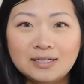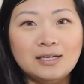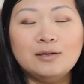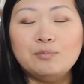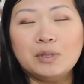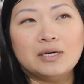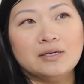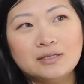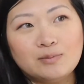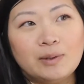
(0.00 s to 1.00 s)
eat
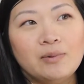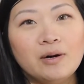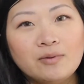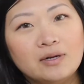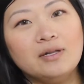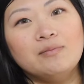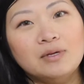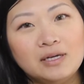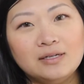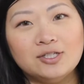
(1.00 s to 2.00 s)
because my mom wouldn't let me
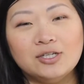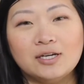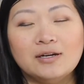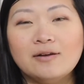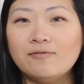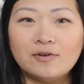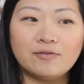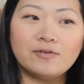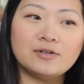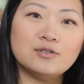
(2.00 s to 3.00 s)
eat chicken for the
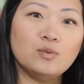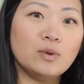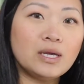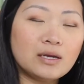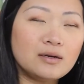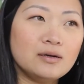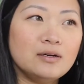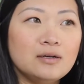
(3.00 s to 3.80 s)
first week,